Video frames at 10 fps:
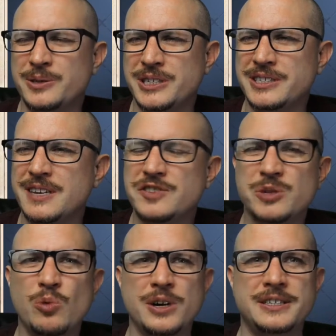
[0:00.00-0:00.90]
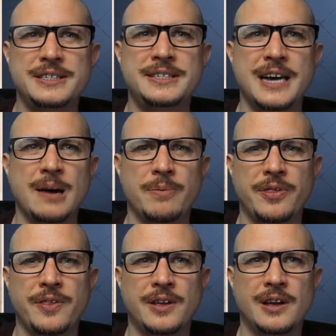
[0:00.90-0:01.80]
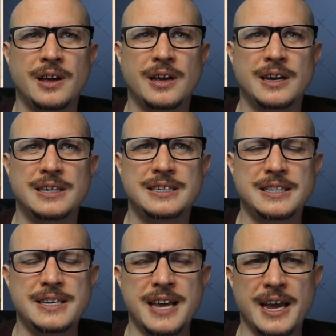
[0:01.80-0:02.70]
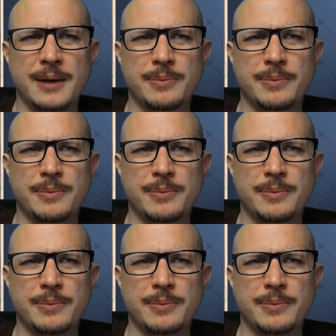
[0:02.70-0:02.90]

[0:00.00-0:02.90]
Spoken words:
Just gives some more depth to the game.